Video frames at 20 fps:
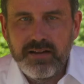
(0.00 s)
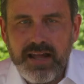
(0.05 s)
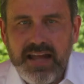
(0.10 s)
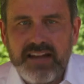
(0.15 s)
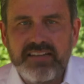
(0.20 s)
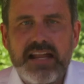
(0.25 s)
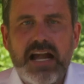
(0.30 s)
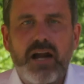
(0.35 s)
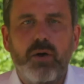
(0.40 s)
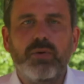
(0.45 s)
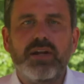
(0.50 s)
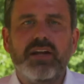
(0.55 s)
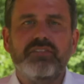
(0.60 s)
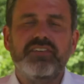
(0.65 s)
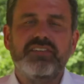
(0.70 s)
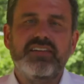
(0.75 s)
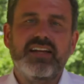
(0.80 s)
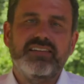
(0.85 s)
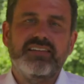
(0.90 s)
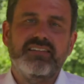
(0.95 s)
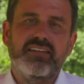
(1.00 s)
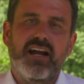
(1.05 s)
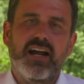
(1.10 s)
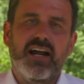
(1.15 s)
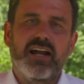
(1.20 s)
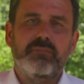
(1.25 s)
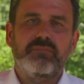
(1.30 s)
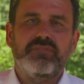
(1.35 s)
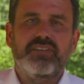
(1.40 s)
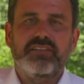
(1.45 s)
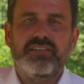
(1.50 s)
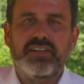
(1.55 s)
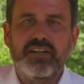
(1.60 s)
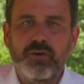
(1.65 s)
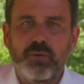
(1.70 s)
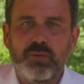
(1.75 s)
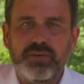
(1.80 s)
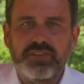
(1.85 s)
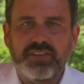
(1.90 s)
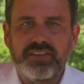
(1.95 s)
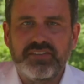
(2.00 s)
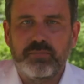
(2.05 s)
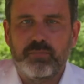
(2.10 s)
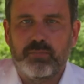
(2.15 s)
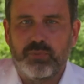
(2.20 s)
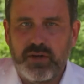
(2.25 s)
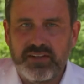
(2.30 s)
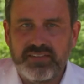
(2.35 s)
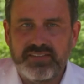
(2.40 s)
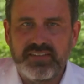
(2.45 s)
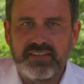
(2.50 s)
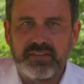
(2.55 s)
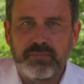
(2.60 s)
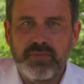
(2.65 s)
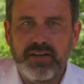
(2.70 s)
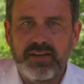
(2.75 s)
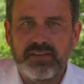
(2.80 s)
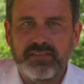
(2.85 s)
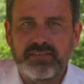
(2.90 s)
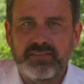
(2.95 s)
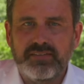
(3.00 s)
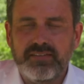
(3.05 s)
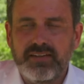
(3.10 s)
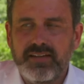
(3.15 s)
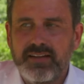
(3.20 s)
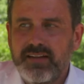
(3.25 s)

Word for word: And now we have to take time to deal with this breadstick mess